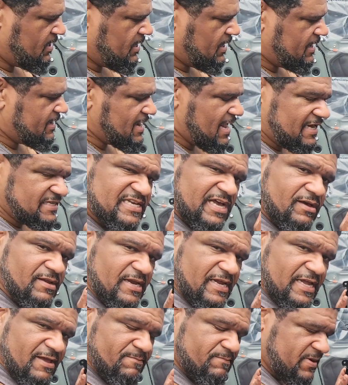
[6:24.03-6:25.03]
And that's how
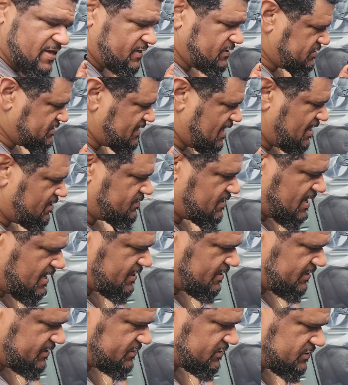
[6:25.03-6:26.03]
they get better sound out
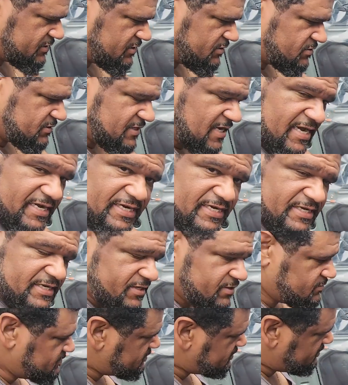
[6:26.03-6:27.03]
of these little tiny
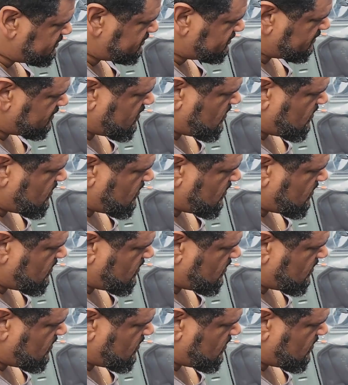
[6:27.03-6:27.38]
deals is,